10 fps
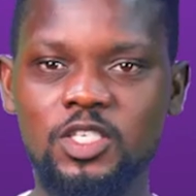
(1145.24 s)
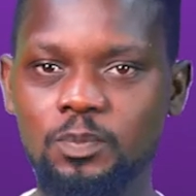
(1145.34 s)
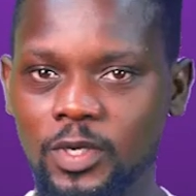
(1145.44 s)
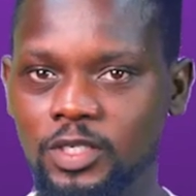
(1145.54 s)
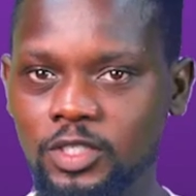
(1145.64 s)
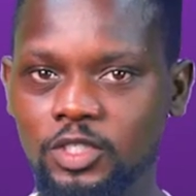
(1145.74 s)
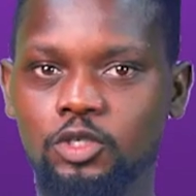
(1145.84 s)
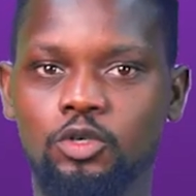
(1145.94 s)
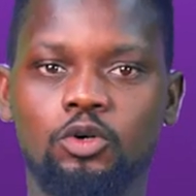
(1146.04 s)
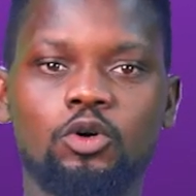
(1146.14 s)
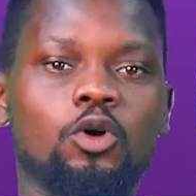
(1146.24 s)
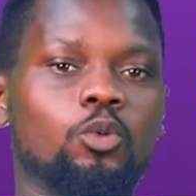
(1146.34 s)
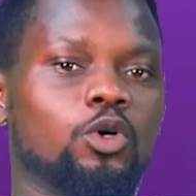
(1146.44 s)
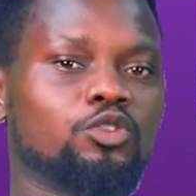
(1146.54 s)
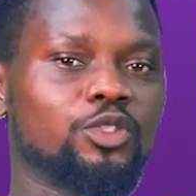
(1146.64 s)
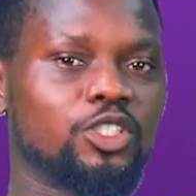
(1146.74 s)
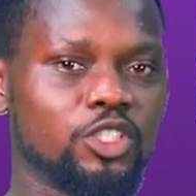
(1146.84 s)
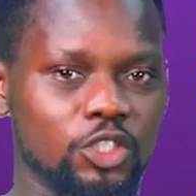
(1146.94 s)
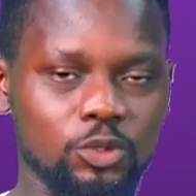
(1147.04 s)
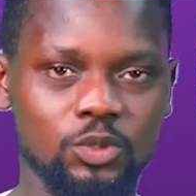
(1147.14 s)
expenditure was
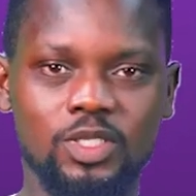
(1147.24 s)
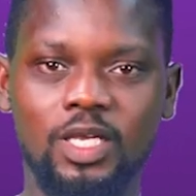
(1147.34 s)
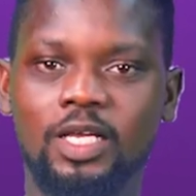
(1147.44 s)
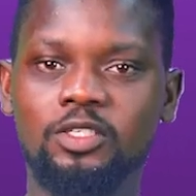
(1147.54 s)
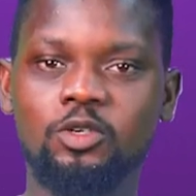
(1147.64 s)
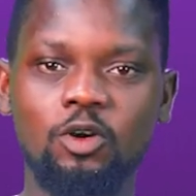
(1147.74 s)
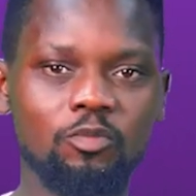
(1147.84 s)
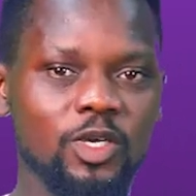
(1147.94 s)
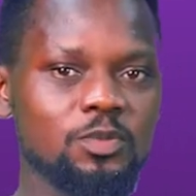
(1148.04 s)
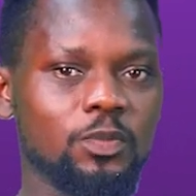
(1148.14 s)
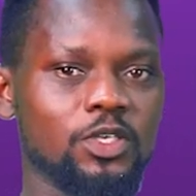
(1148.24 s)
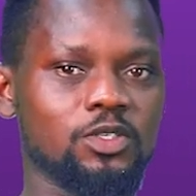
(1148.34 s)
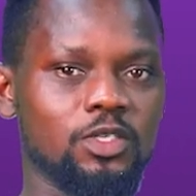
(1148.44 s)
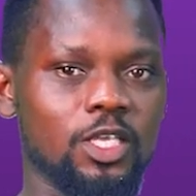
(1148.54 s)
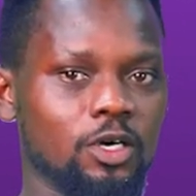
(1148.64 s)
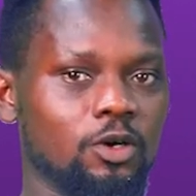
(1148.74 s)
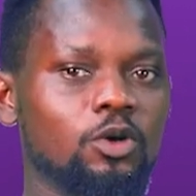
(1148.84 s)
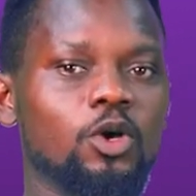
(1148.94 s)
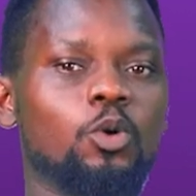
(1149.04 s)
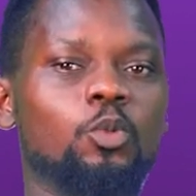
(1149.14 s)
reduced and government
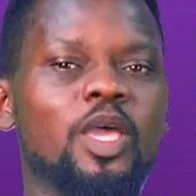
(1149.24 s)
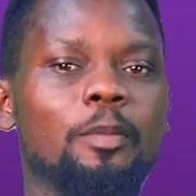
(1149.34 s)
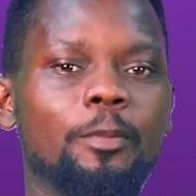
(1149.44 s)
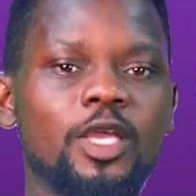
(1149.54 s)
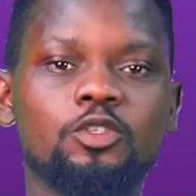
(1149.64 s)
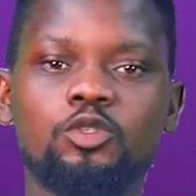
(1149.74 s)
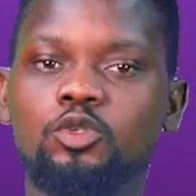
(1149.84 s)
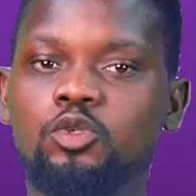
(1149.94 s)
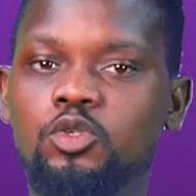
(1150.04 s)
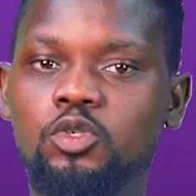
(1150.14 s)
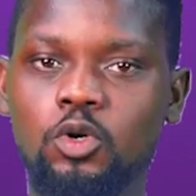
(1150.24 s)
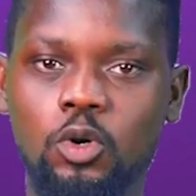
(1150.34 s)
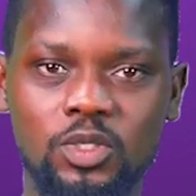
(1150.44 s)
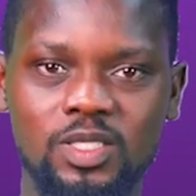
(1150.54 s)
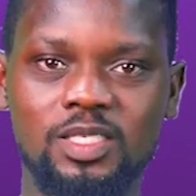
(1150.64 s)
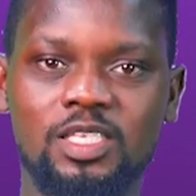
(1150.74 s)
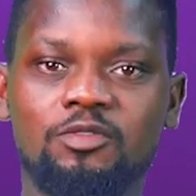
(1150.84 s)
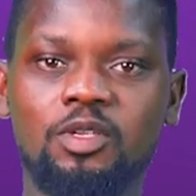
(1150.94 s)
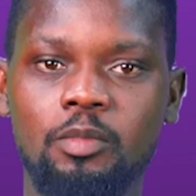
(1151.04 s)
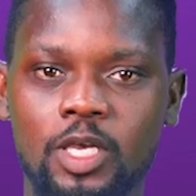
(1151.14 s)
personnel were made to use
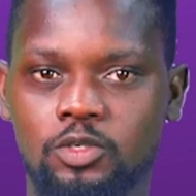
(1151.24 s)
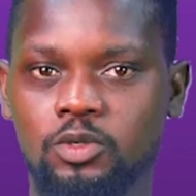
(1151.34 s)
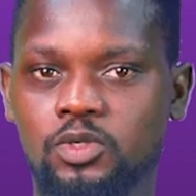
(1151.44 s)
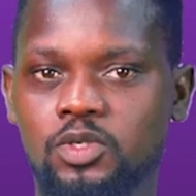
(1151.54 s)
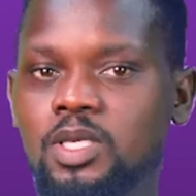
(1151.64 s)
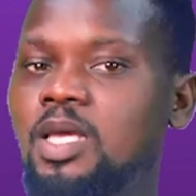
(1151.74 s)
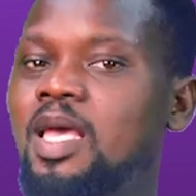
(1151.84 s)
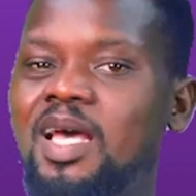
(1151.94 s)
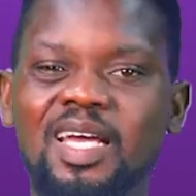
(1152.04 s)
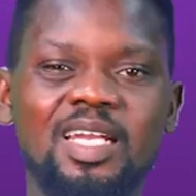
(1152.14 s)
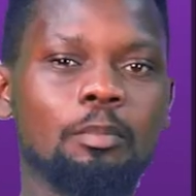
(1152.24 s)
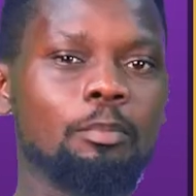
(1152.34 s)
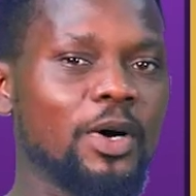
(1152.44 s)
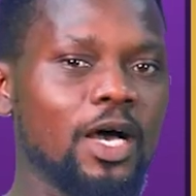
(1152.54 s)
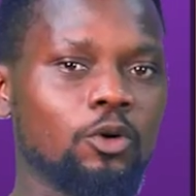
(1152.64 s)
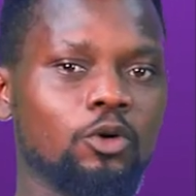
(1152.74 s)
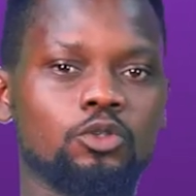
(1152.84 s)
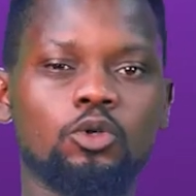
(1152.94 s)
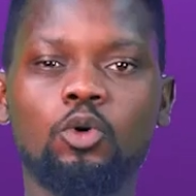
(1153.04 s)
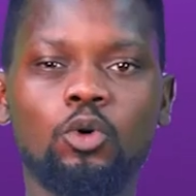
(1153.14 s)
cost-saving measures and embark
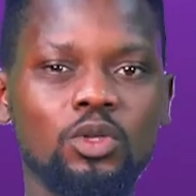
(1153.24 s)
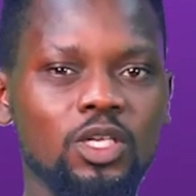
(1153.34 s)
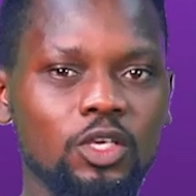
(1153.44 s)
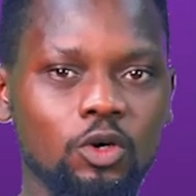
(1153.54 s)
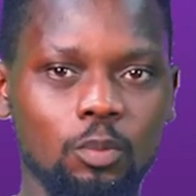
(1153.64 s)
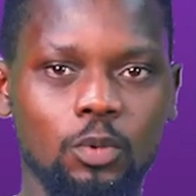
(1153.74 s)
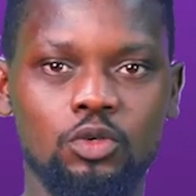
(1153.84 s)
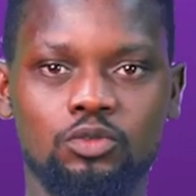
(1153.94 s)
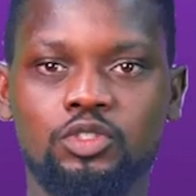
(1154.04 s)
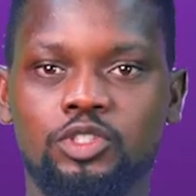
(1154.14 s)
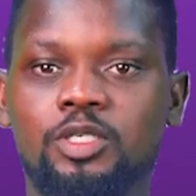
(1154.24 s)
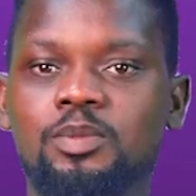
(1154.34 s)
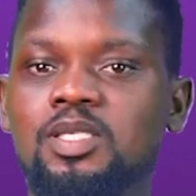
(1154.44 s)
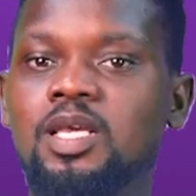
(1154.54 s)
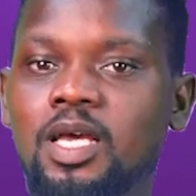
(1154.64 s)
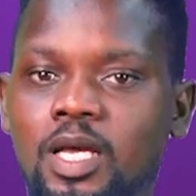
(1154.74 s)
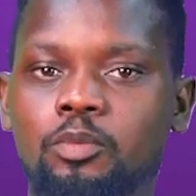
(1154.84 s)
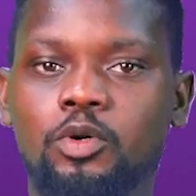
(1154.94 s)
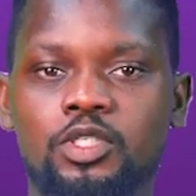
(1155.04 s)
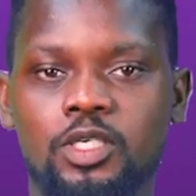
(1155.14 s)
on only compulsory trips
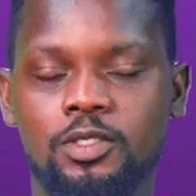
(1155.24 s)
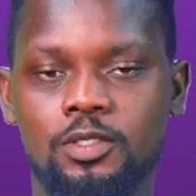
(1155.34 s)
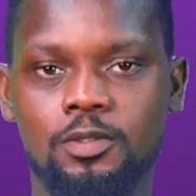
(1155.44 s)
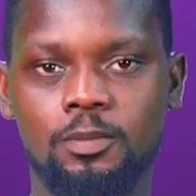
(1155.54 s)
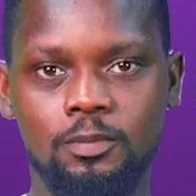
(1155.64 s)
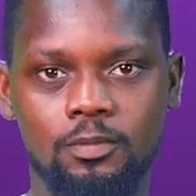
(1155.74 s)
and projects.